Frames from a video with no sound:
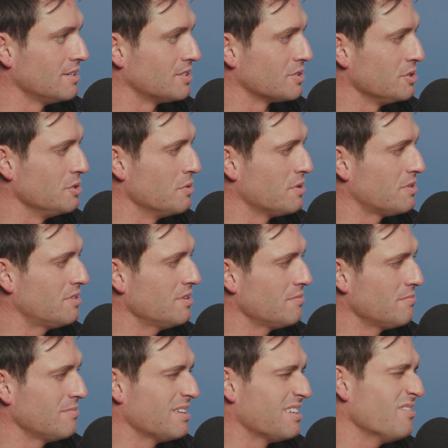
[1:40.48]
So you
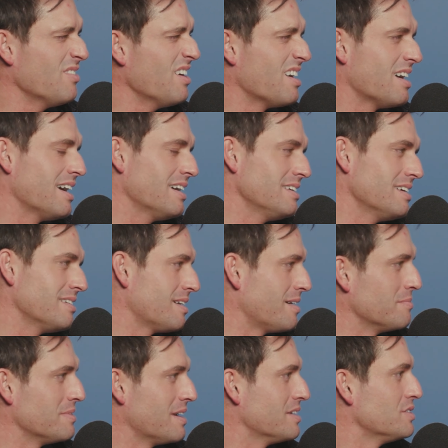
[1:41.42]
would
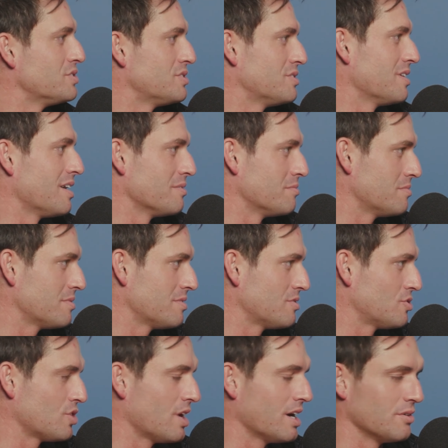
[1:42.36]
I
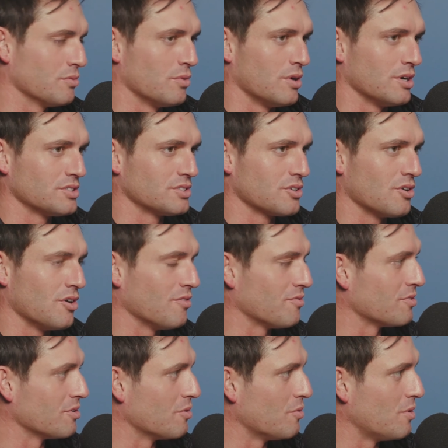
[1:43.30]
tried to watch
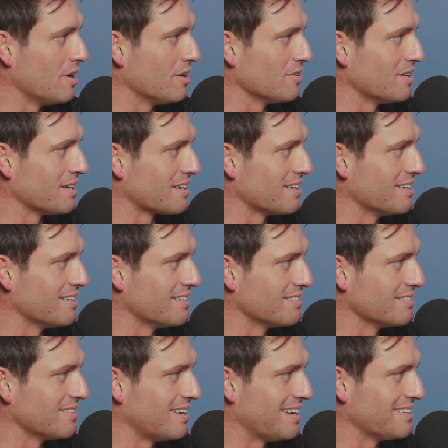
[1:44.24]
golf for a while, like
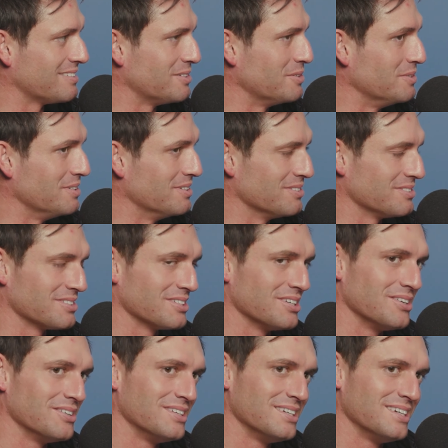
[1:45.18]
2 years ago.